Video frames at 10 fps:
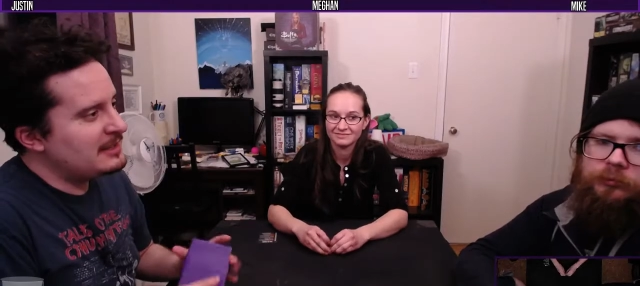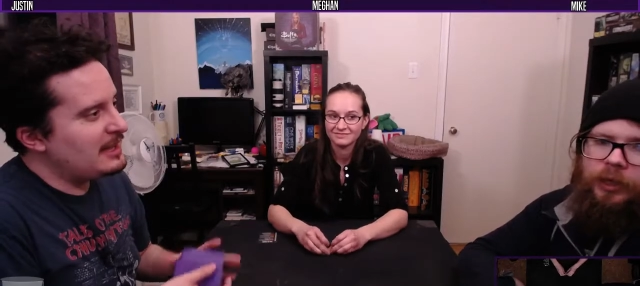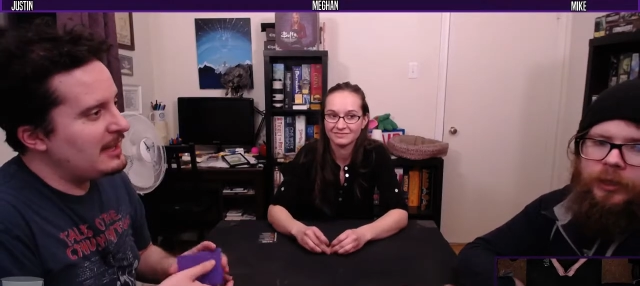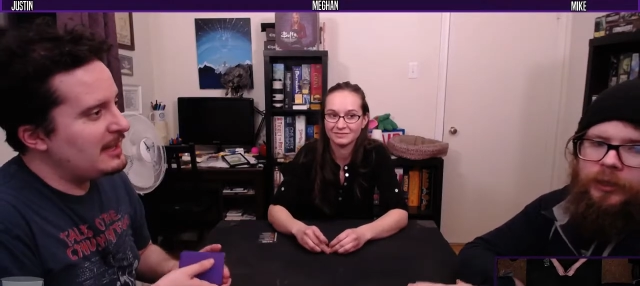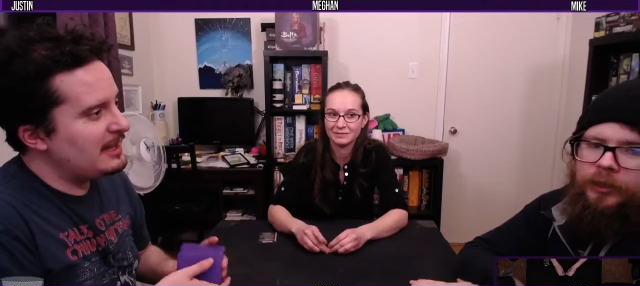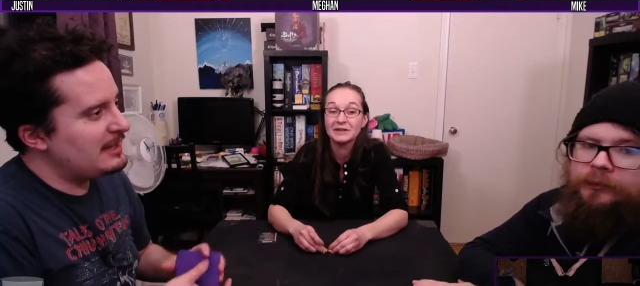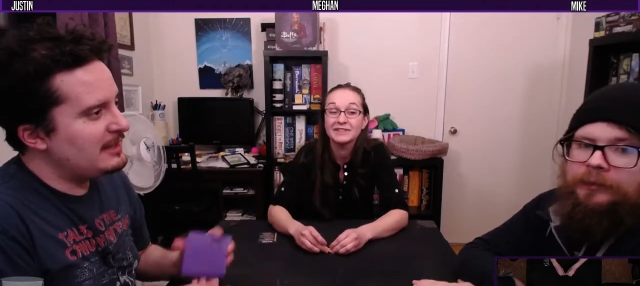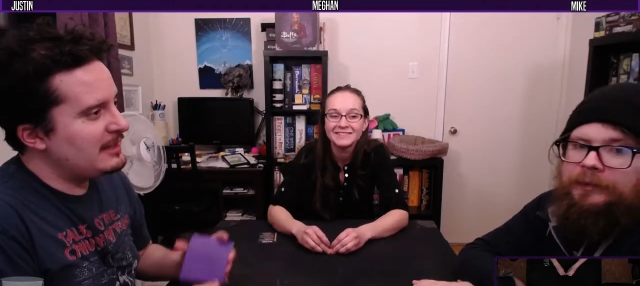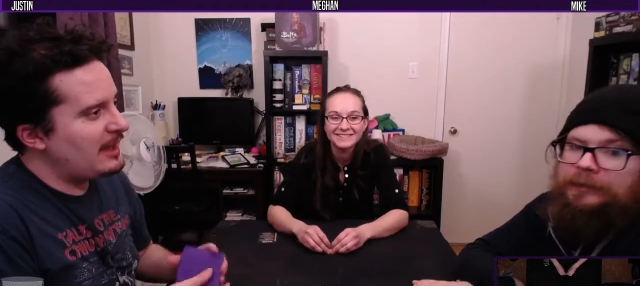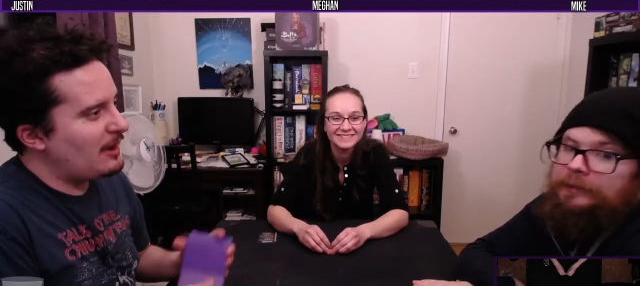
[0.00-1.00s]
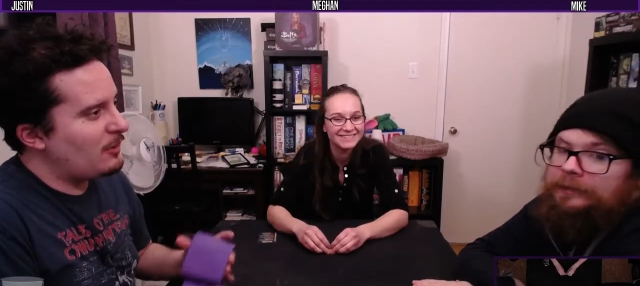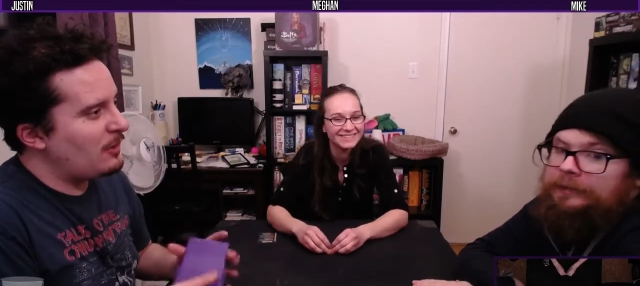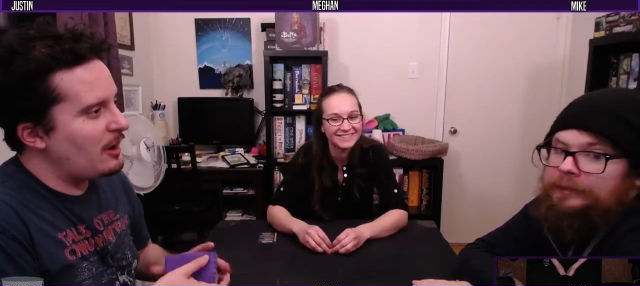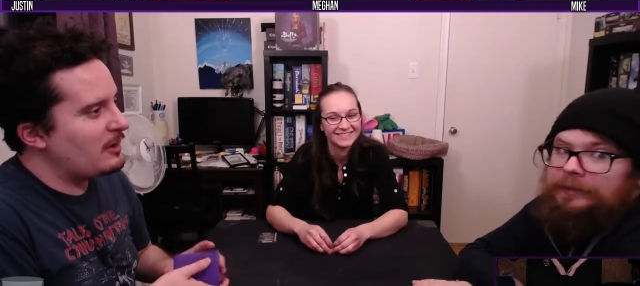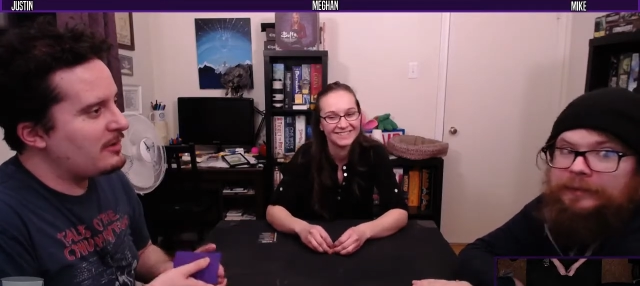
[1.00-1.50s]
Speaker 1: uh, or
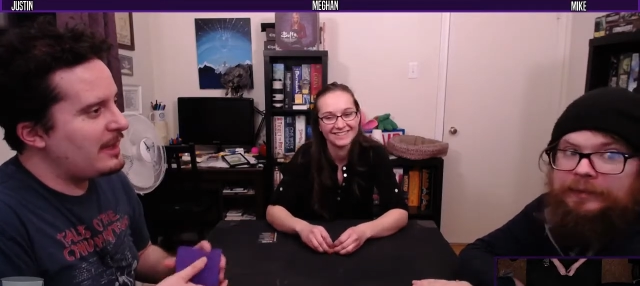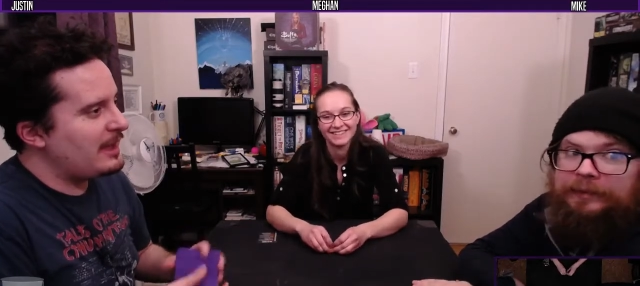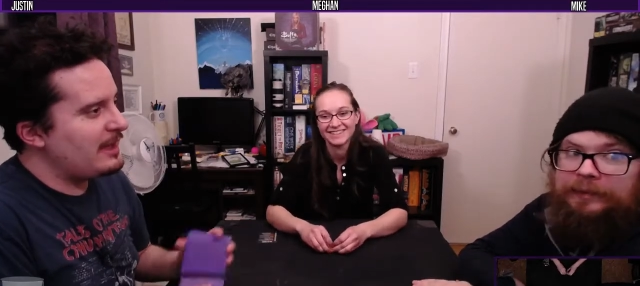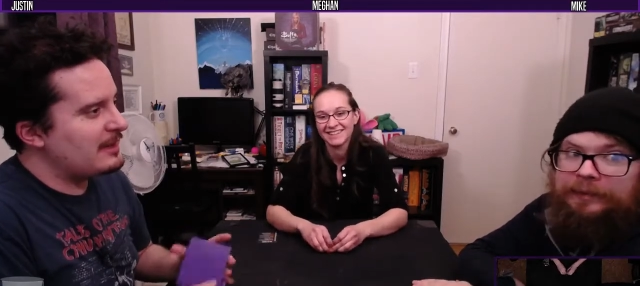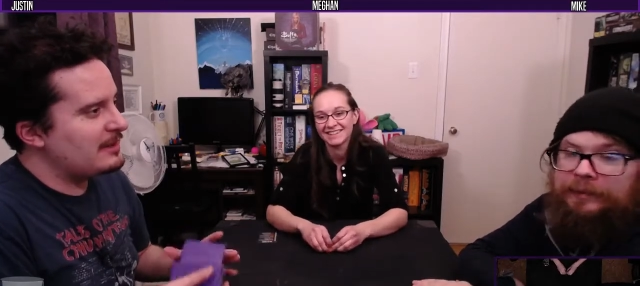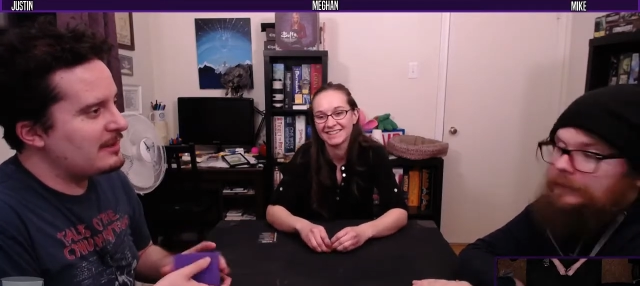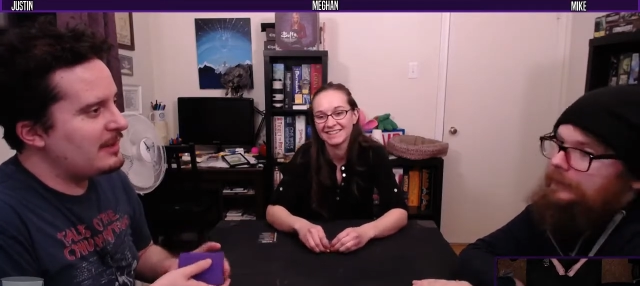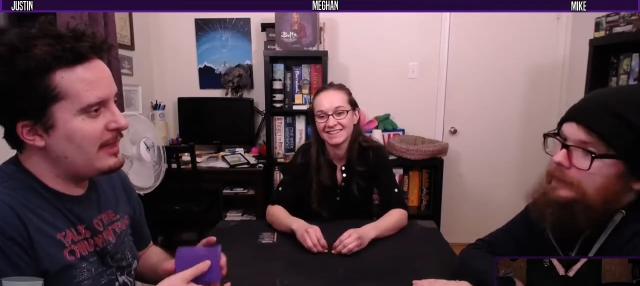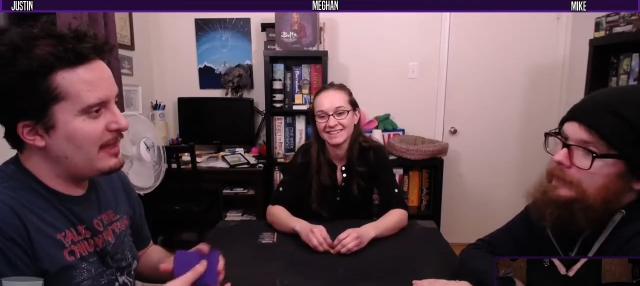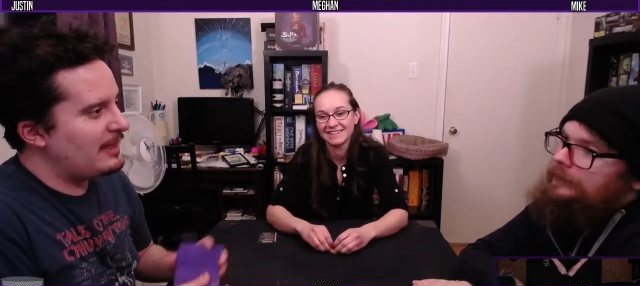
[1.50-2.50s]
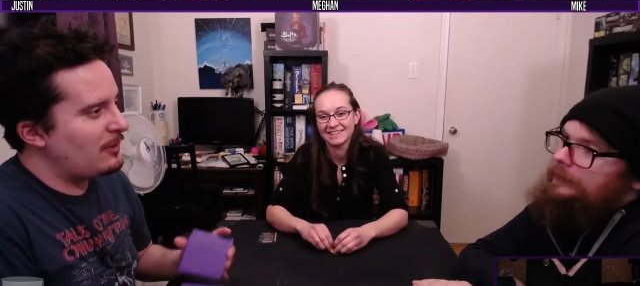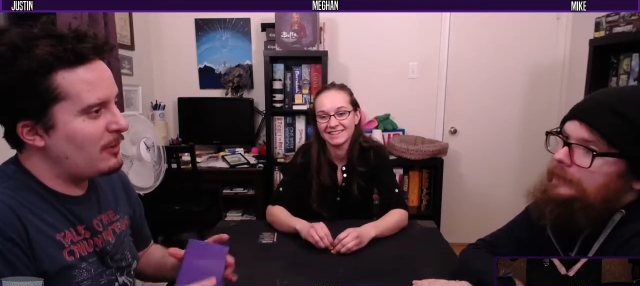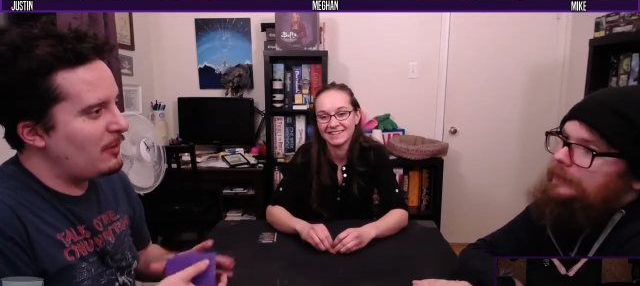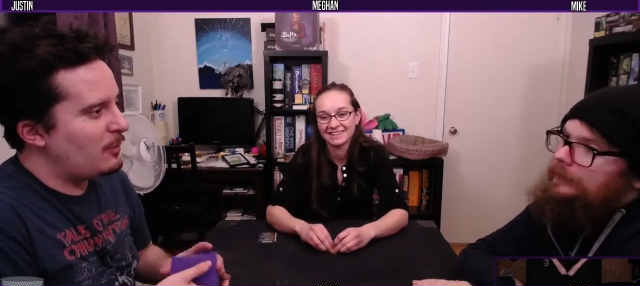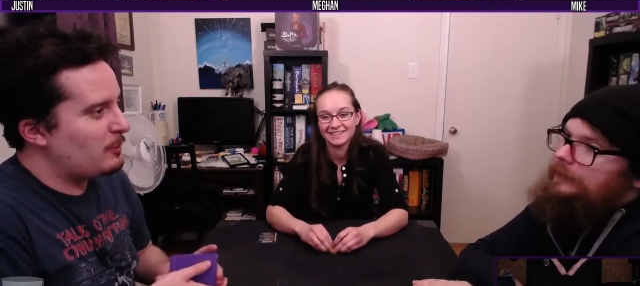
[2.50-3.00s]
are they? And like, or will